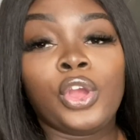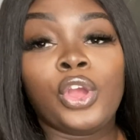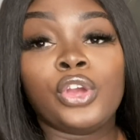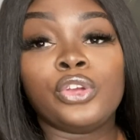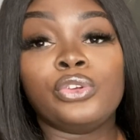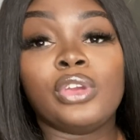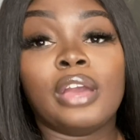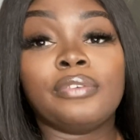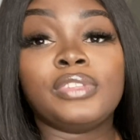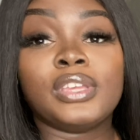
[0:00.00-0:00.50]

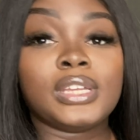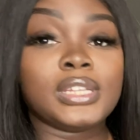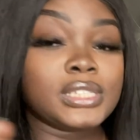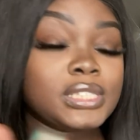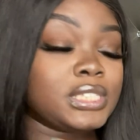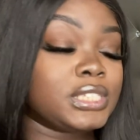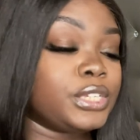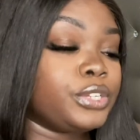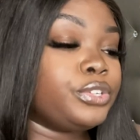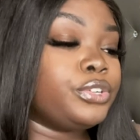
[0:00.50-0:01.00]
You have to
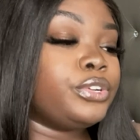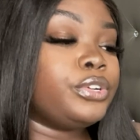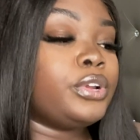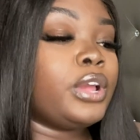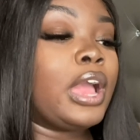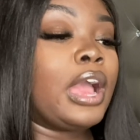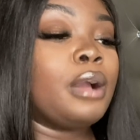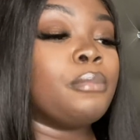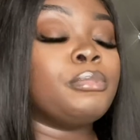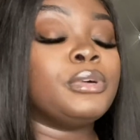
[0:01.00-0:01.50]
consider
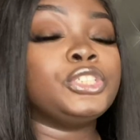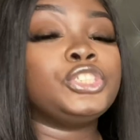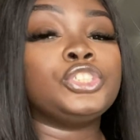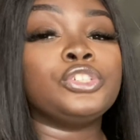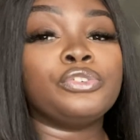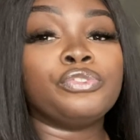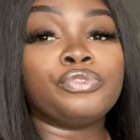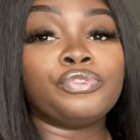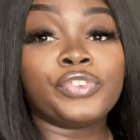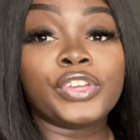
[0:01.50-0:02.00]
how much
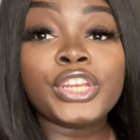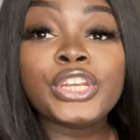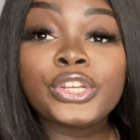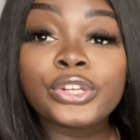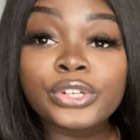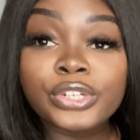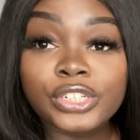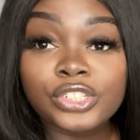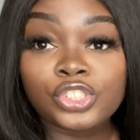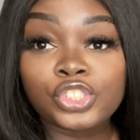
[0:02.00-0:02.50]
your
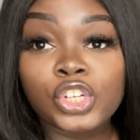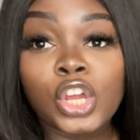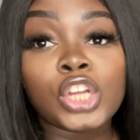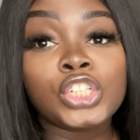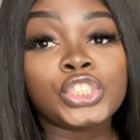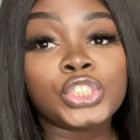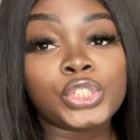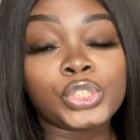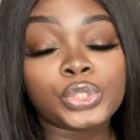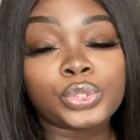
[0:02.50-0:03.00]
vendor is
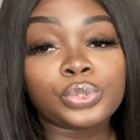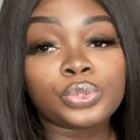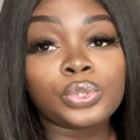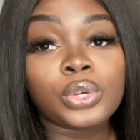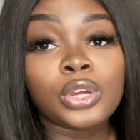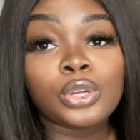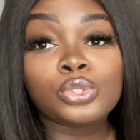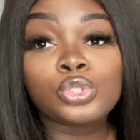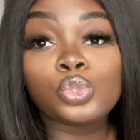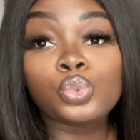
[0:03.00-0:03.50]
charging you
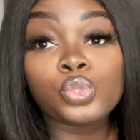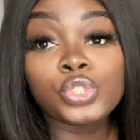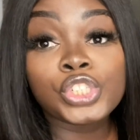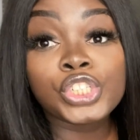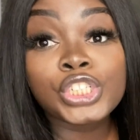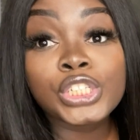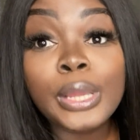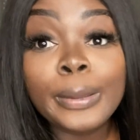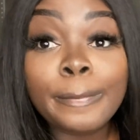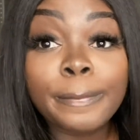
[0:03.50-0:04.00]
to
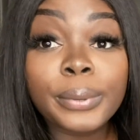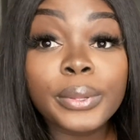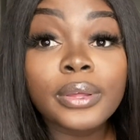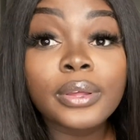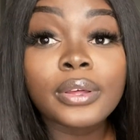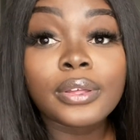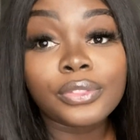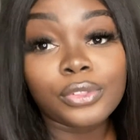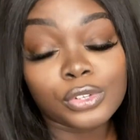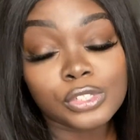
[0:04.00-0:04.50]
ship
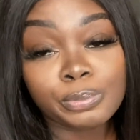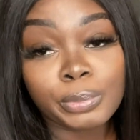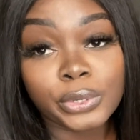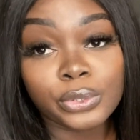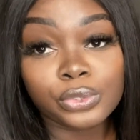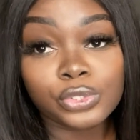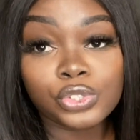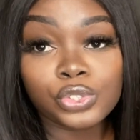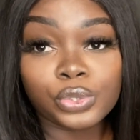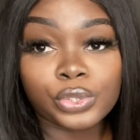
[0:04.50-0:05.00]
those
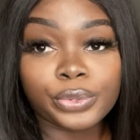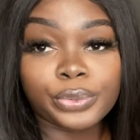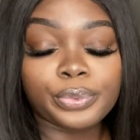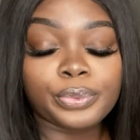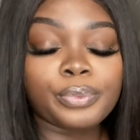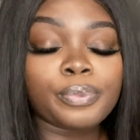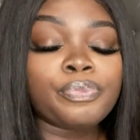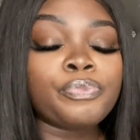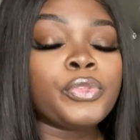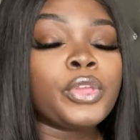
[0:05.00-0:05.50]
bundles to you.
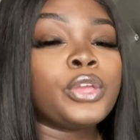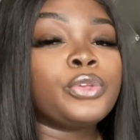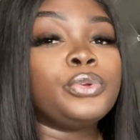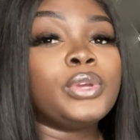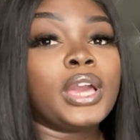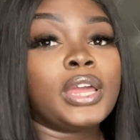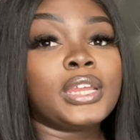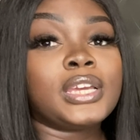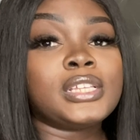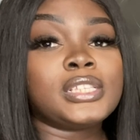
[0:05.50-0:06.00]
You
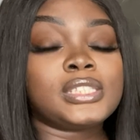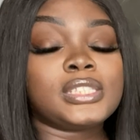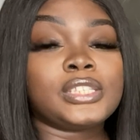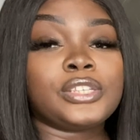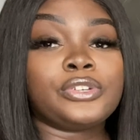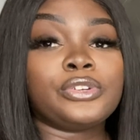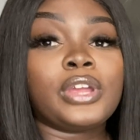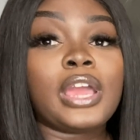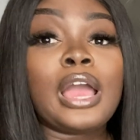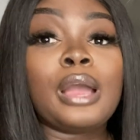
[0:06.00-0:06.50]
got to
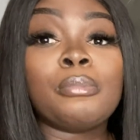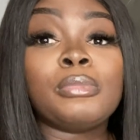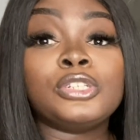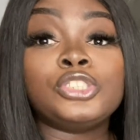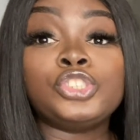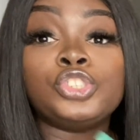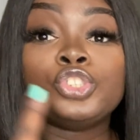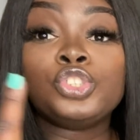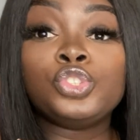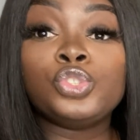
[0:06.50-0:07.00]
consider how
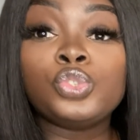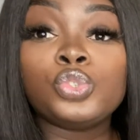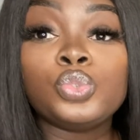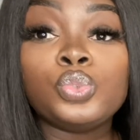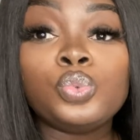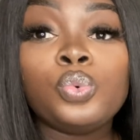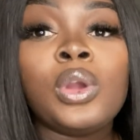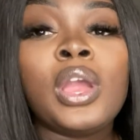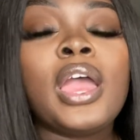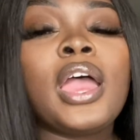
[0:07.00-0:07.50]
much
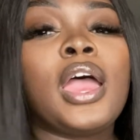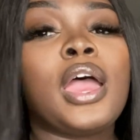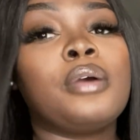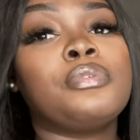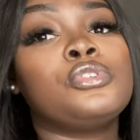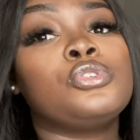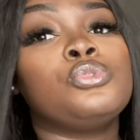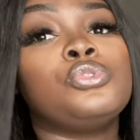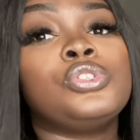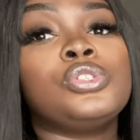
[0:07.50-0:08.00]
you have
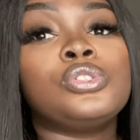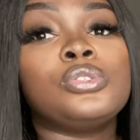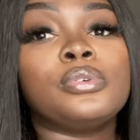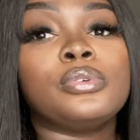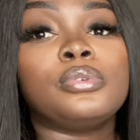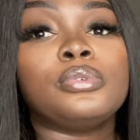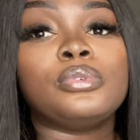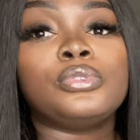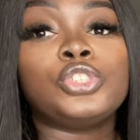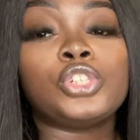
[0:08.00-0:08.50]
to
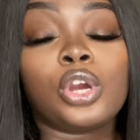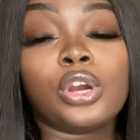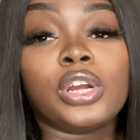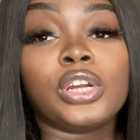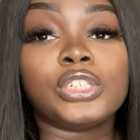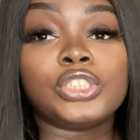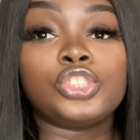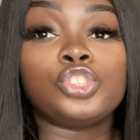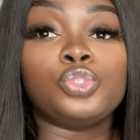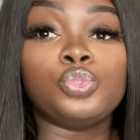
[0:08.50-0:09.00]

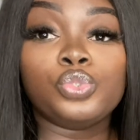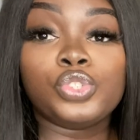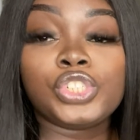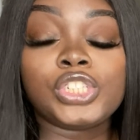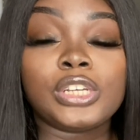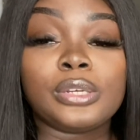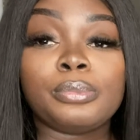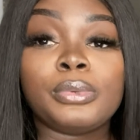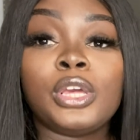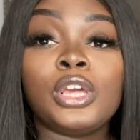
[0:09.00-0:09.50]
charge to
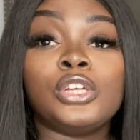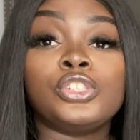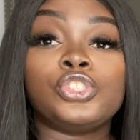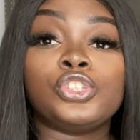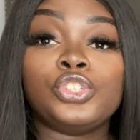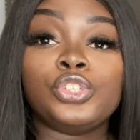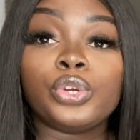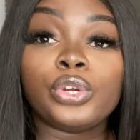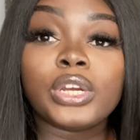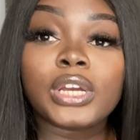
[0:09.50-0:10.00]
ship to
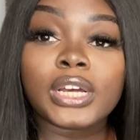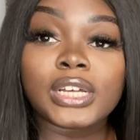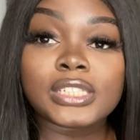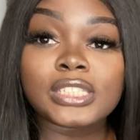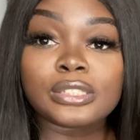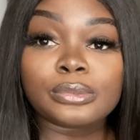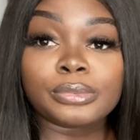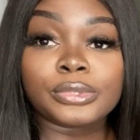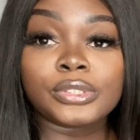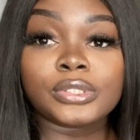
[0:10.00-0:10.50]
your
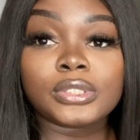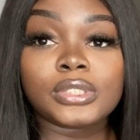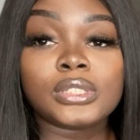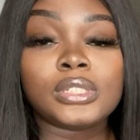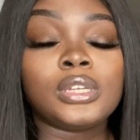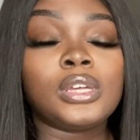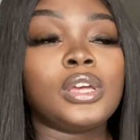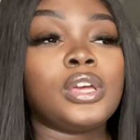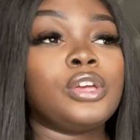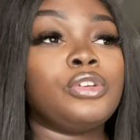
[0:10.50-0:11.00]
customers.
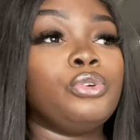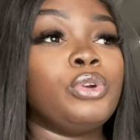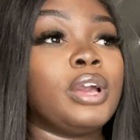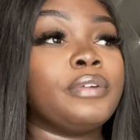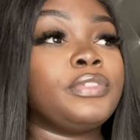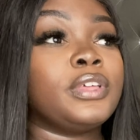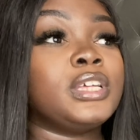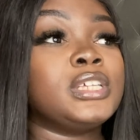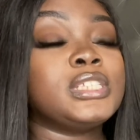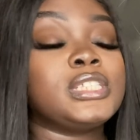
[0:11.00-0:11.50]
You have
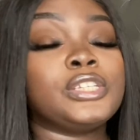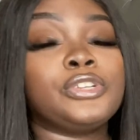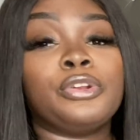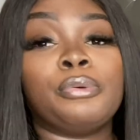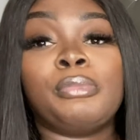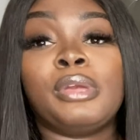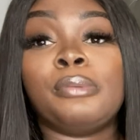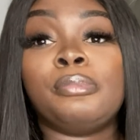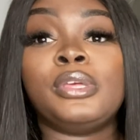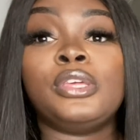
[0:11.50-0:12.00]
to consider
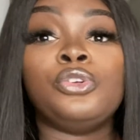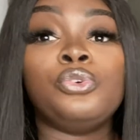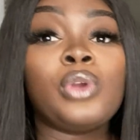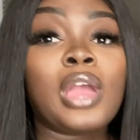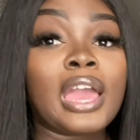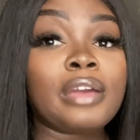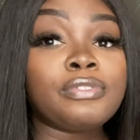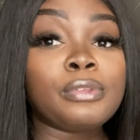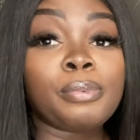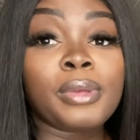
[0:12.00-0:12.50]
maybe you
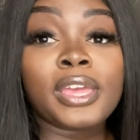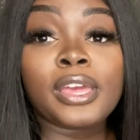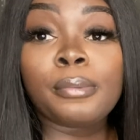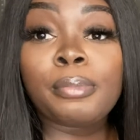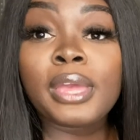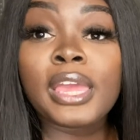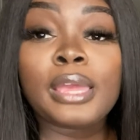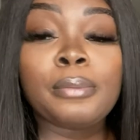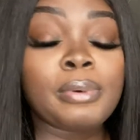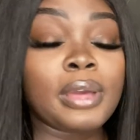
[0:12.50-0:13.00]
have to pay a
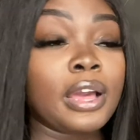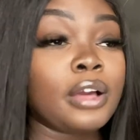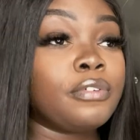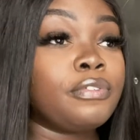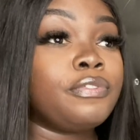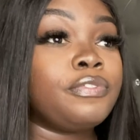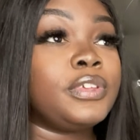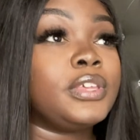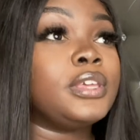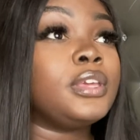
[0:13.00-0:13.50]
PayPal
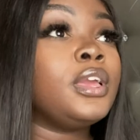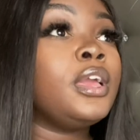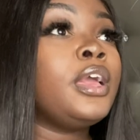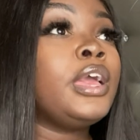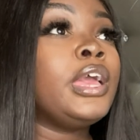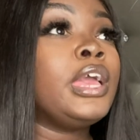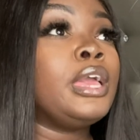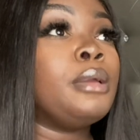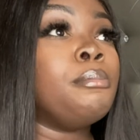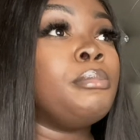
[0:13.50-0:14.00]
fee.
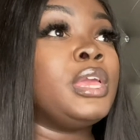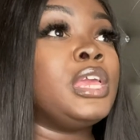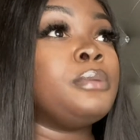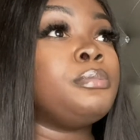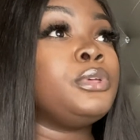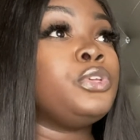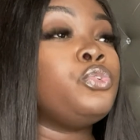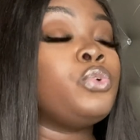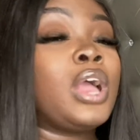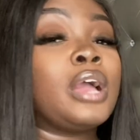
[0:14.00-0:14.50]

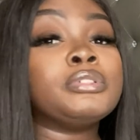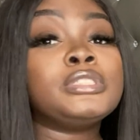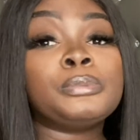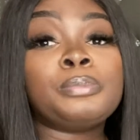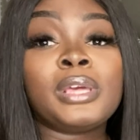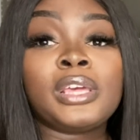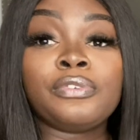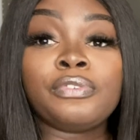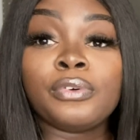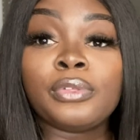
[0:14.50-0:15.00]
Maybe you have to
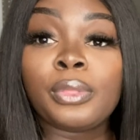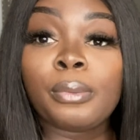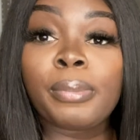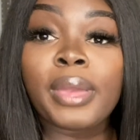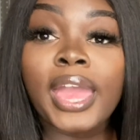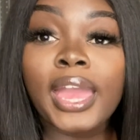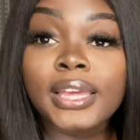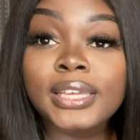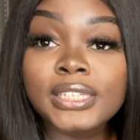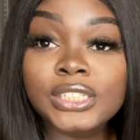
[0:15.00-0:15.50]
pay for the
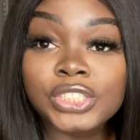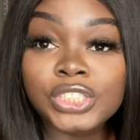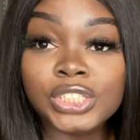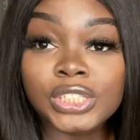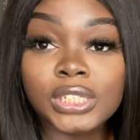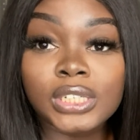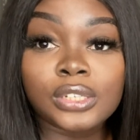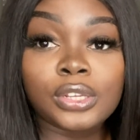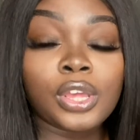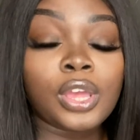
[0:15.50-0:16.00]

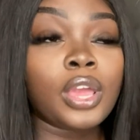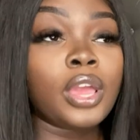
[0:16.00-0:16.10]
packaging.